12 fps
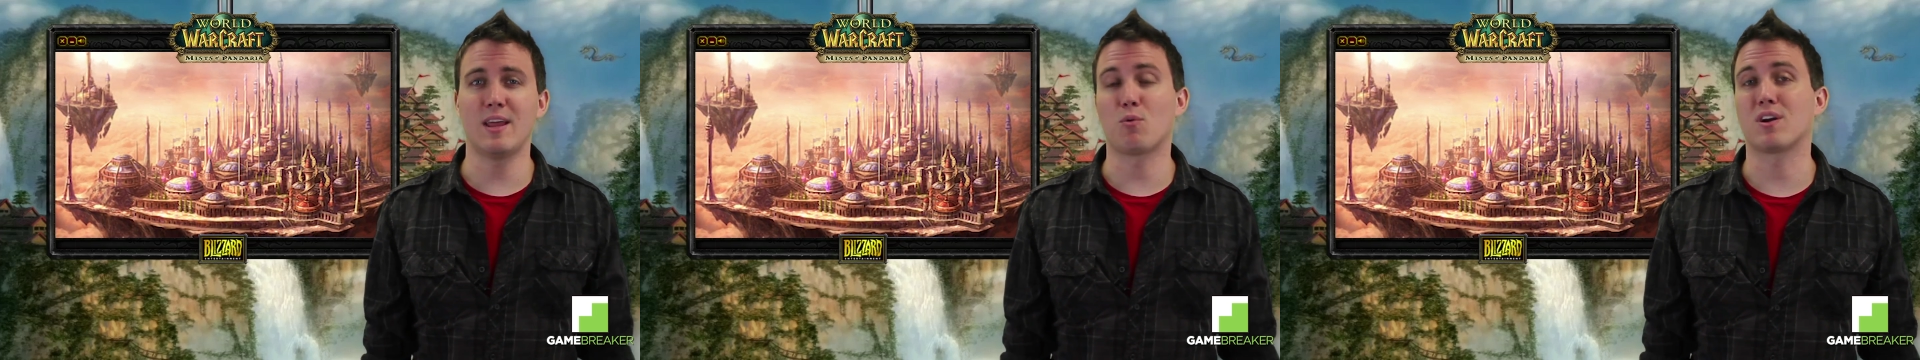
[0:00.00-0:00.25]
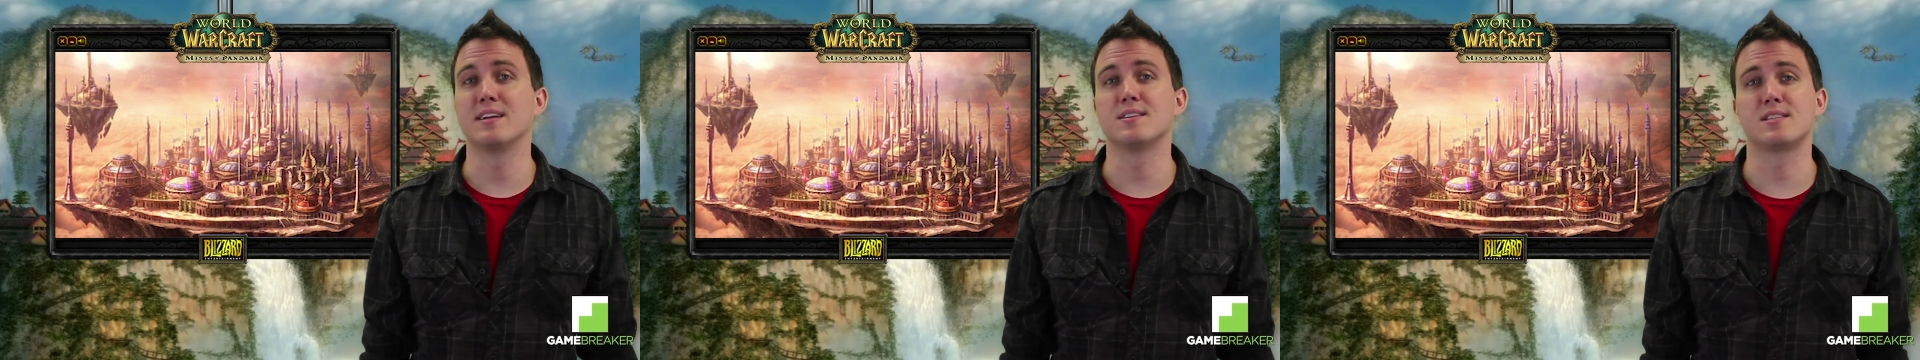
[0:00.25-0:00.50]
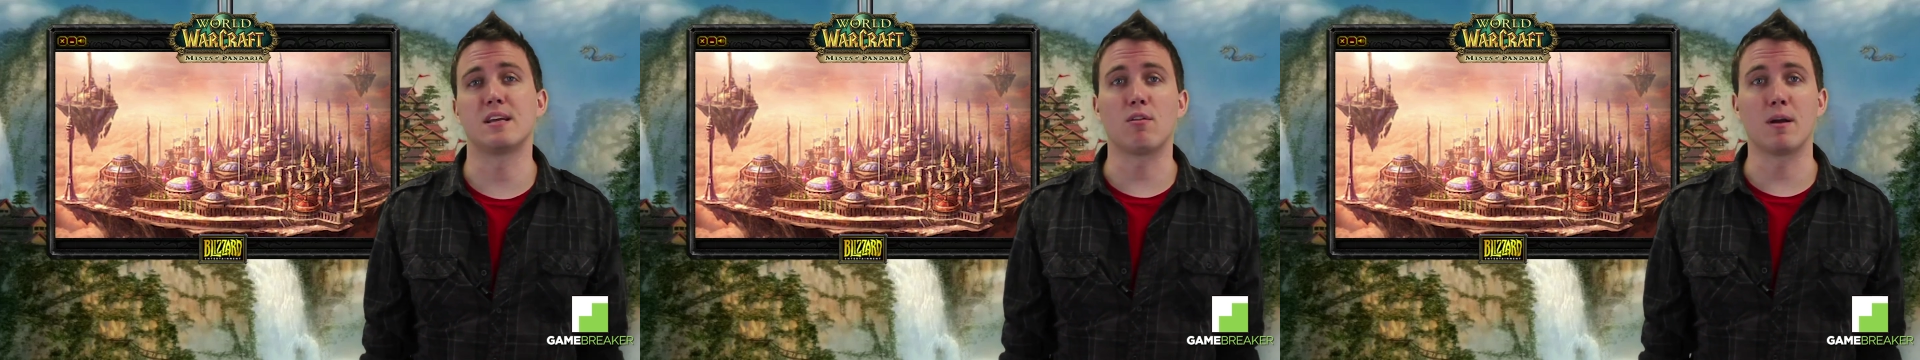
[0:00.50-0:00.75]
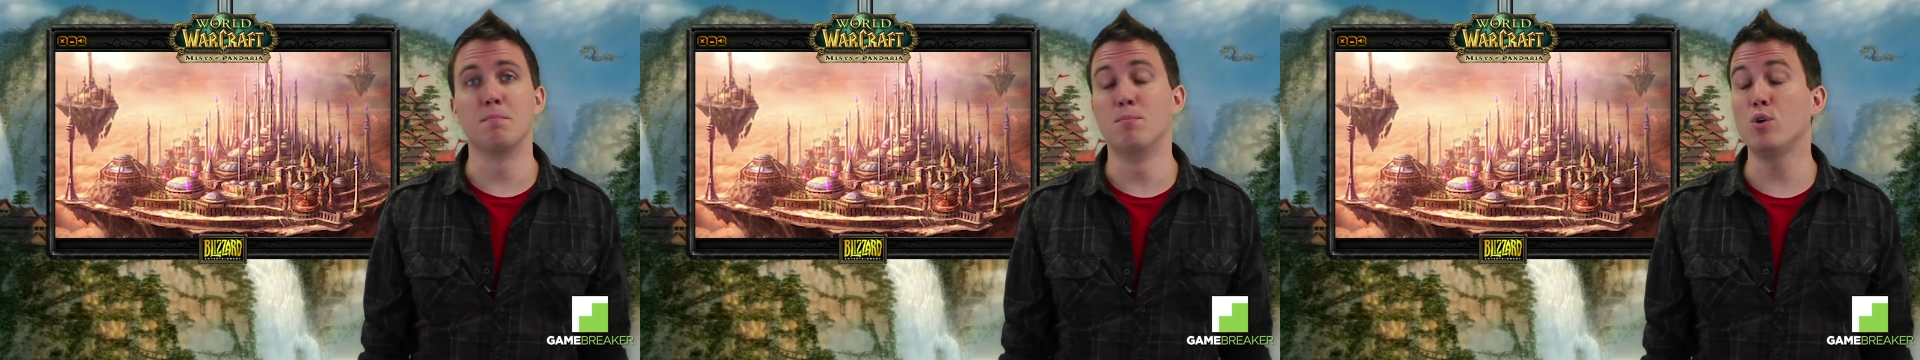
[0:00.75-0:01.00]
were
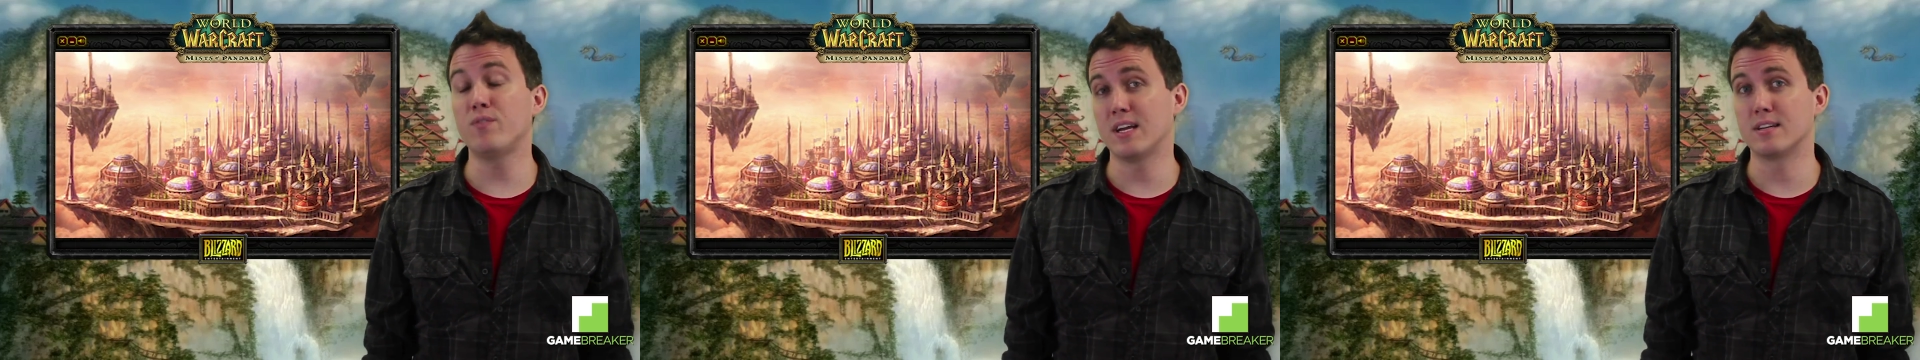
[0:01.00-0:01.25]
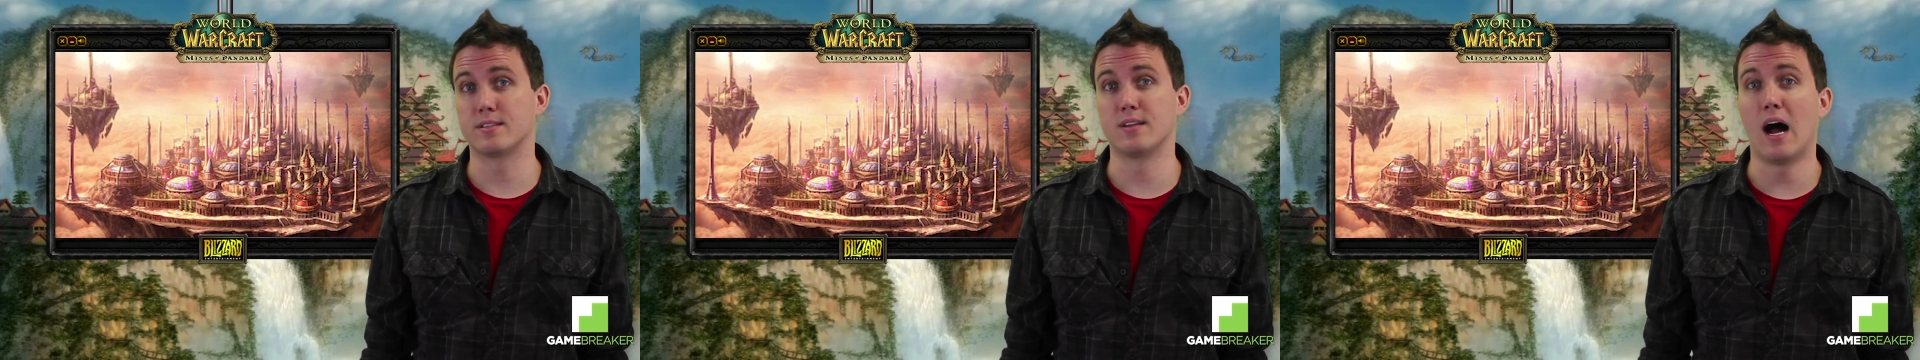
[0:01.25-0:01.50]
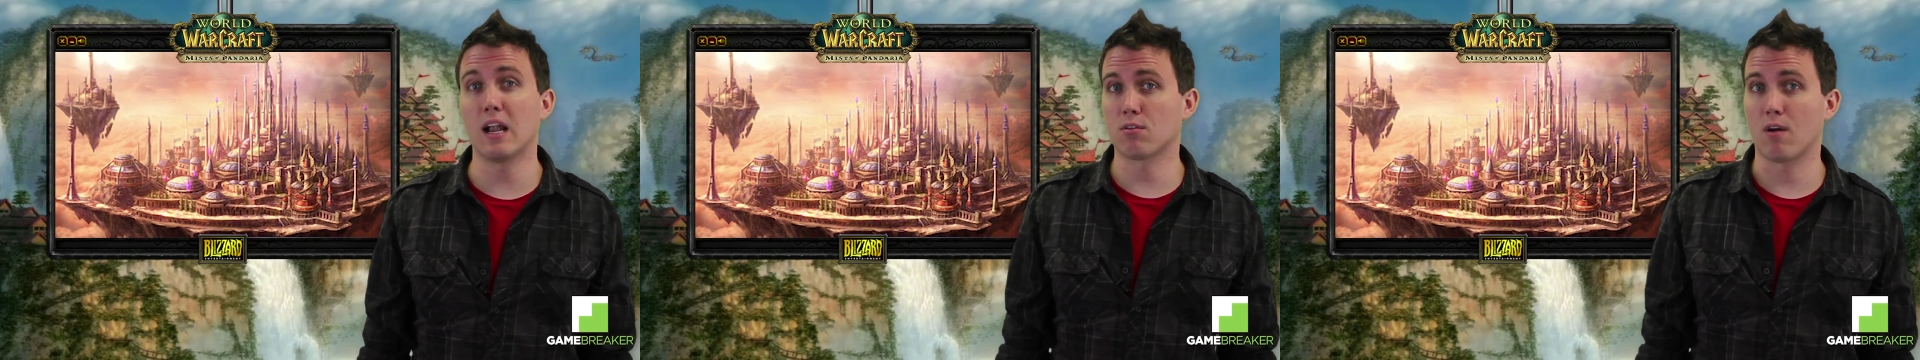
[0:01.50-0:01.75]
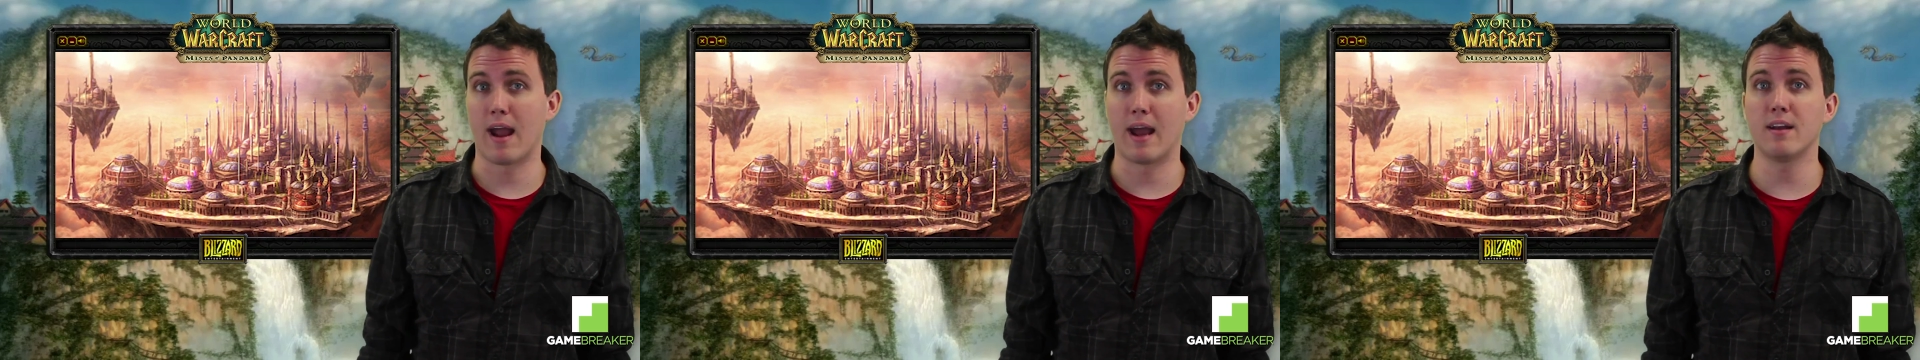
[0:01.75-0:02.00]
considering moving
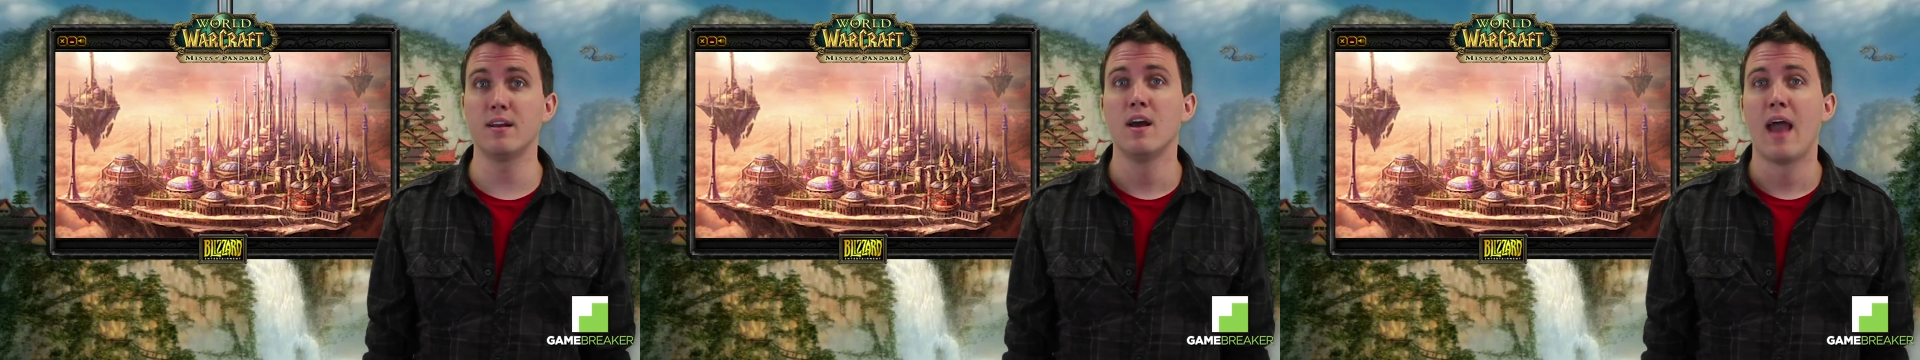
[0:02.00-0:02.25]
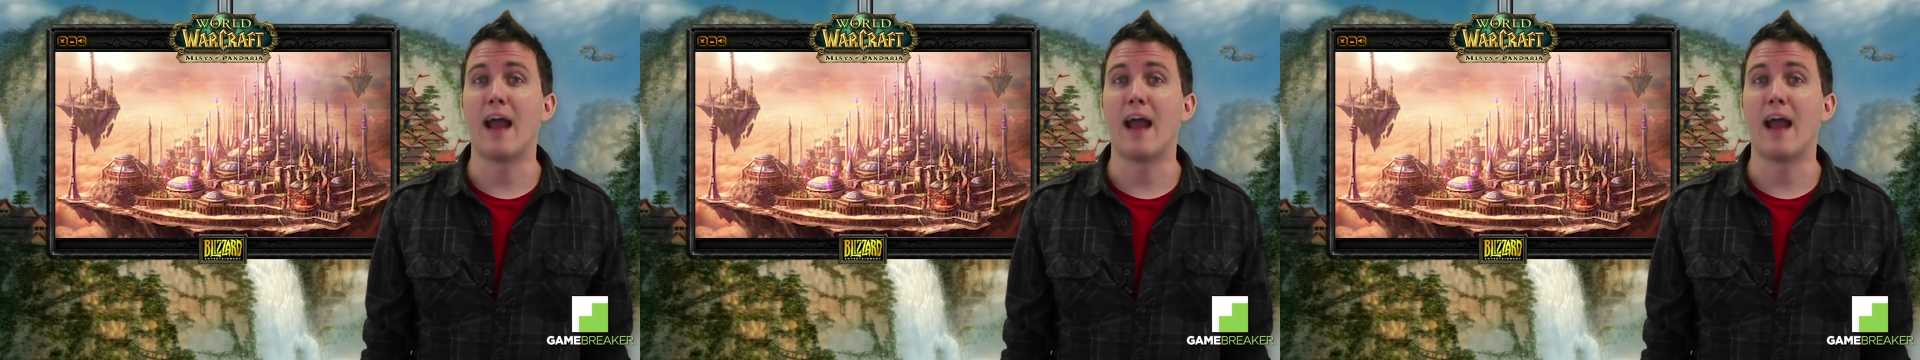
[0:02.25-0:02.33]
Dalaran